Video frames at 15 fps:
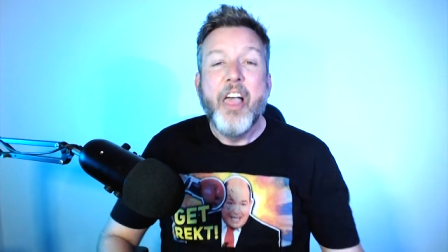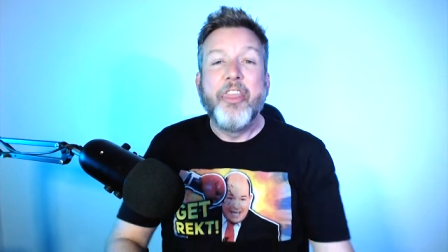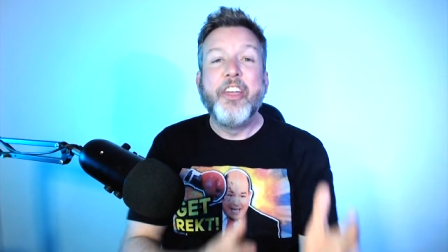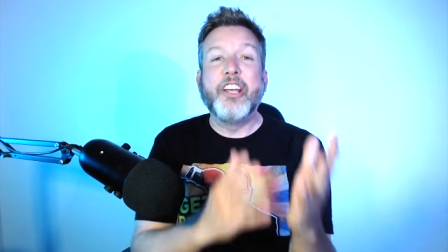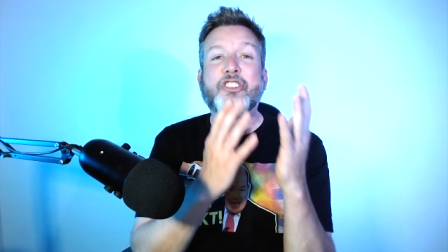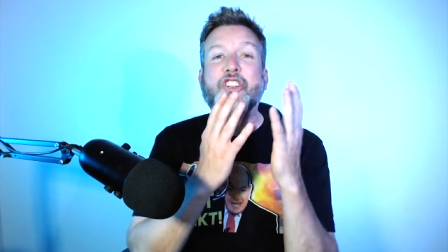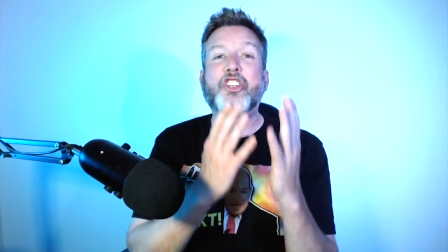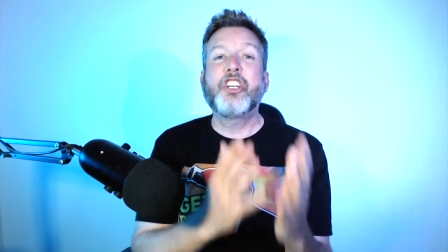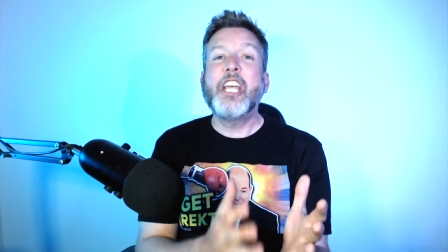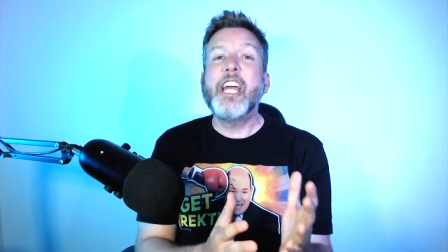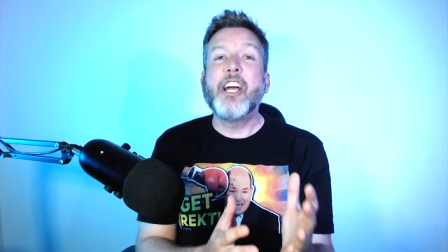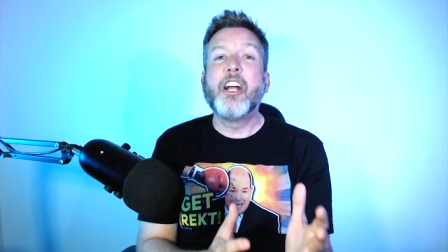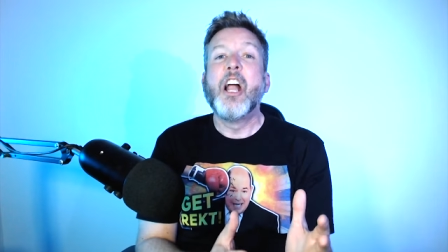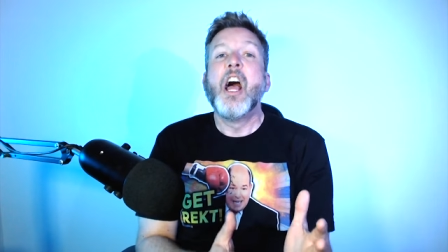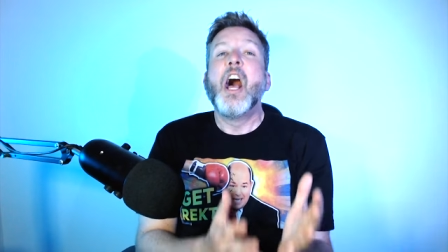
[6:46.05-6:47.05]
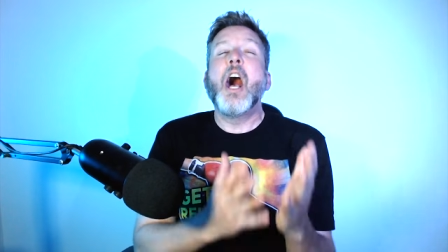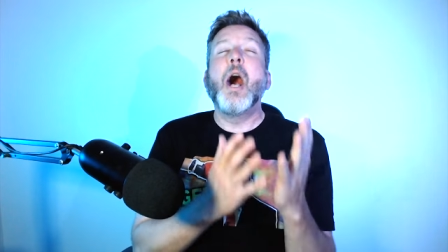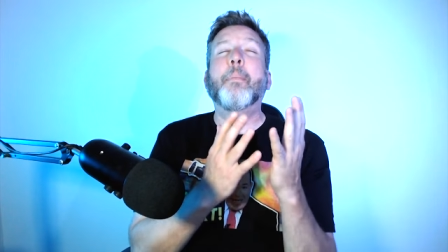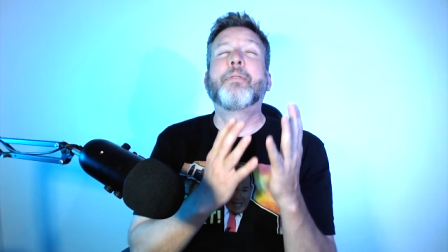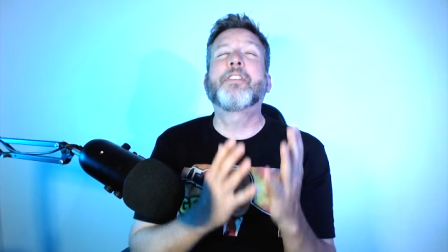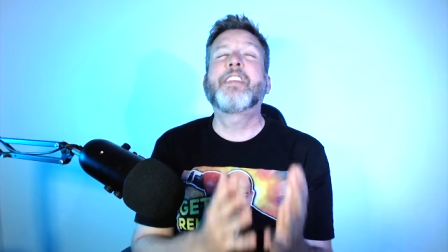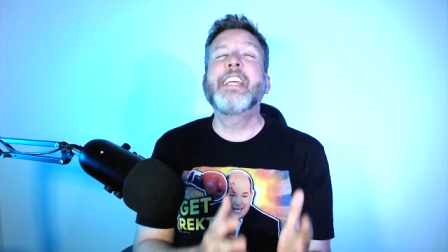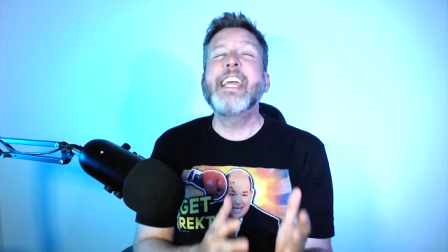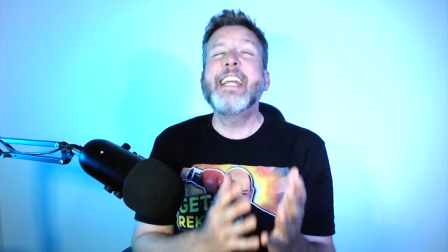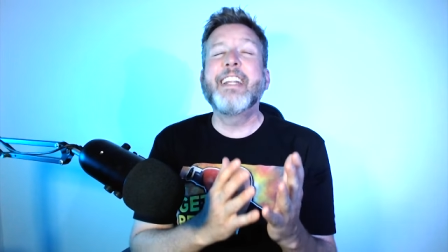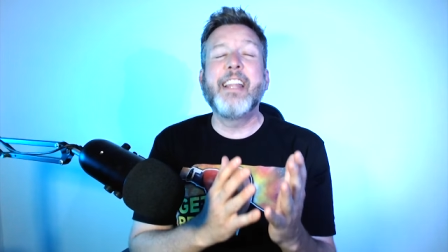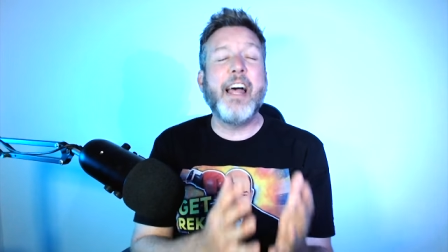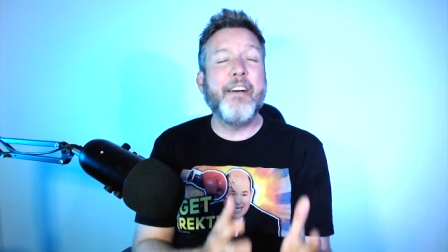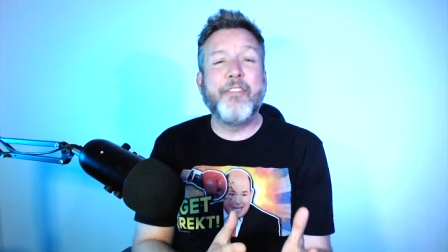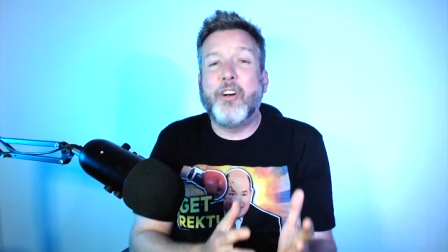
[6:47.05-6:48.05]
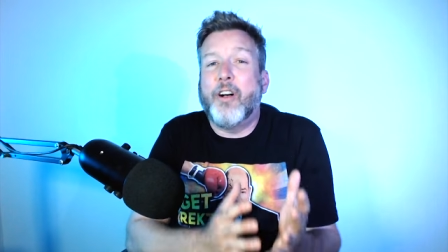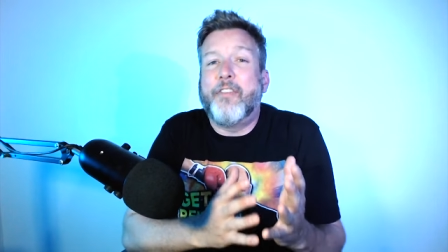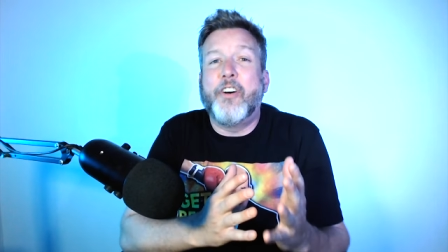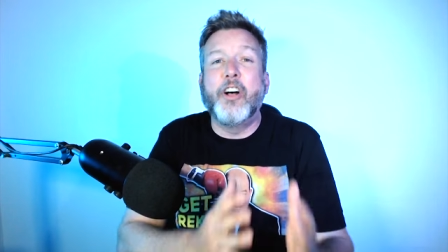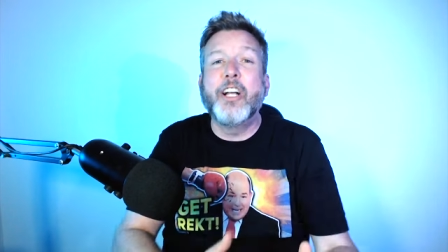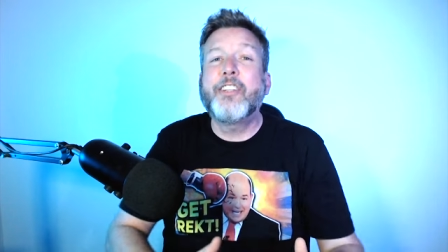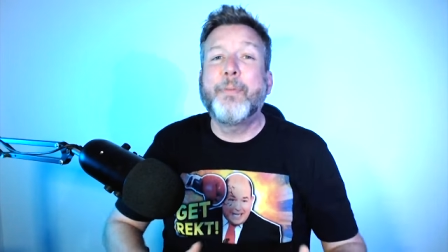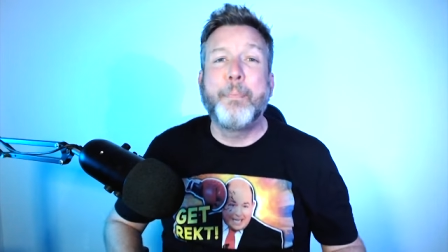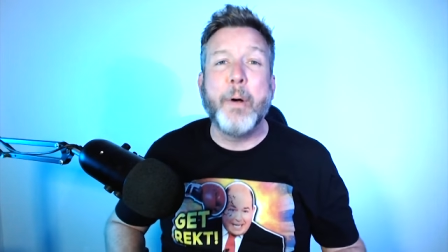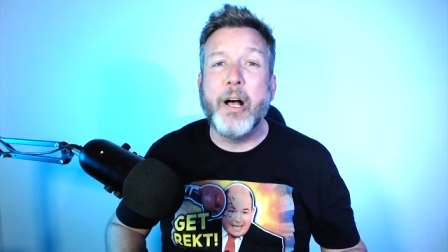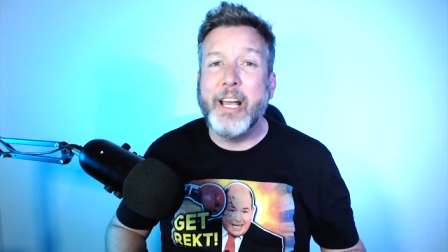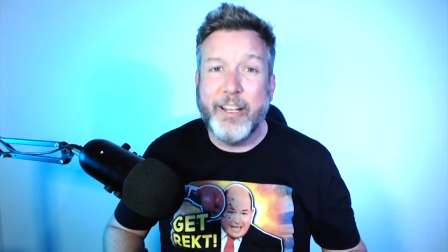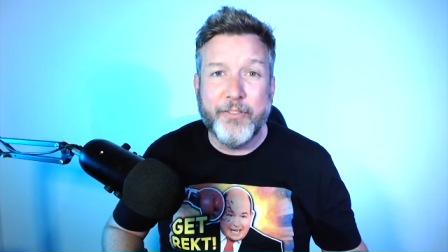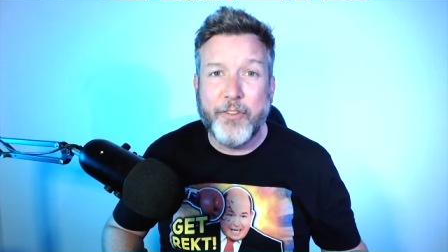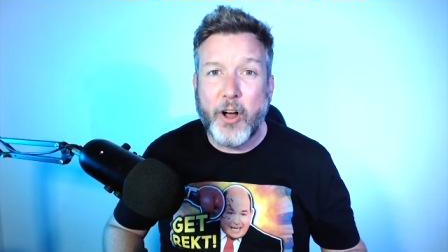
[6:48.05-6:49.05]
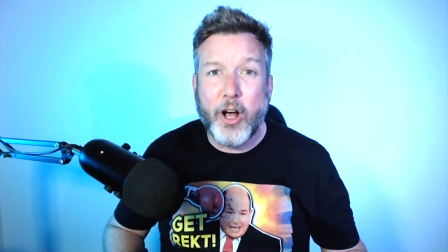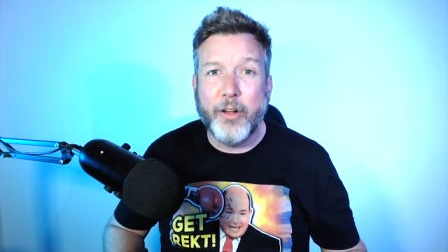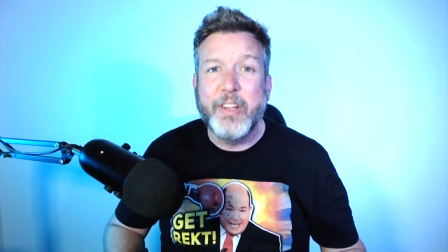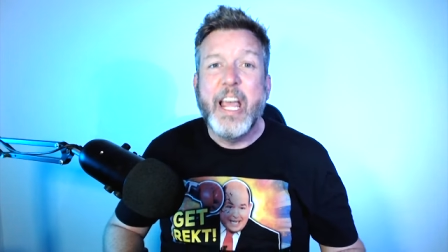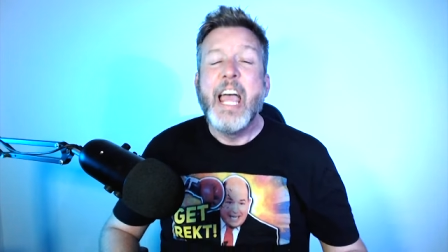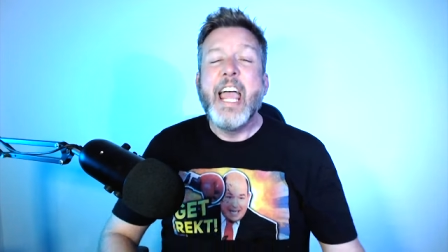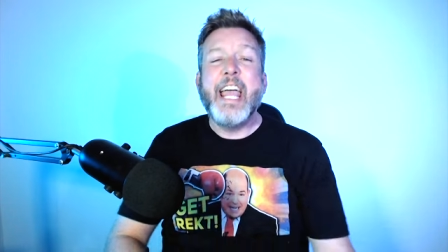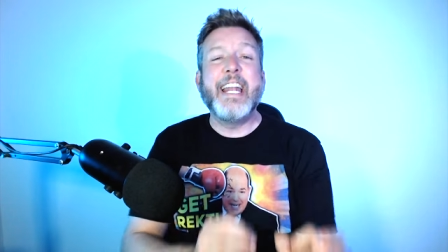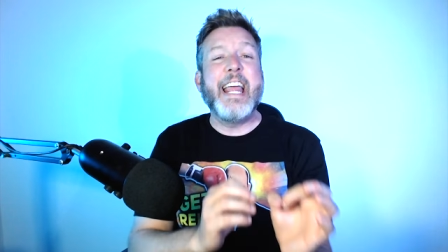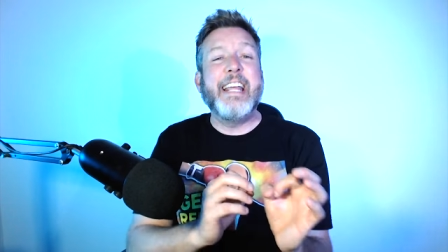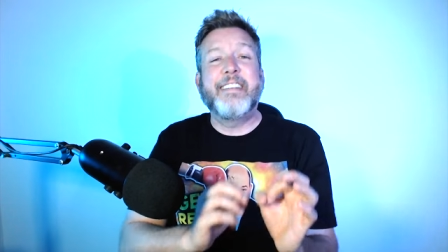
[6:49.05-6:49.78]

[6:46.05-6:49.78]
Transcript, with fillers: The sheer obscene level of chutzpah involved in